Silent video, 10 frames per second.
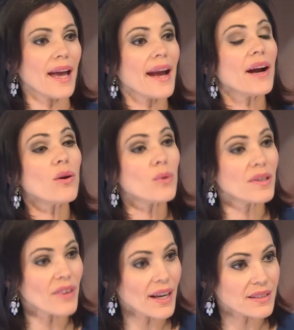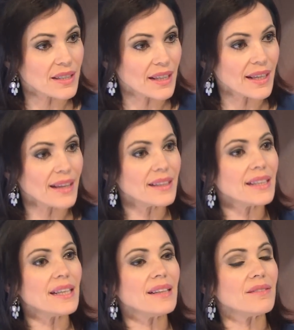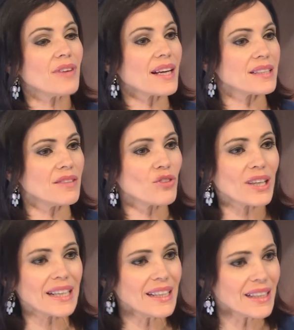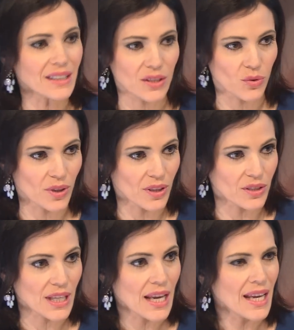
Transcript: heroin vaccine and an vaccine for eating disorders.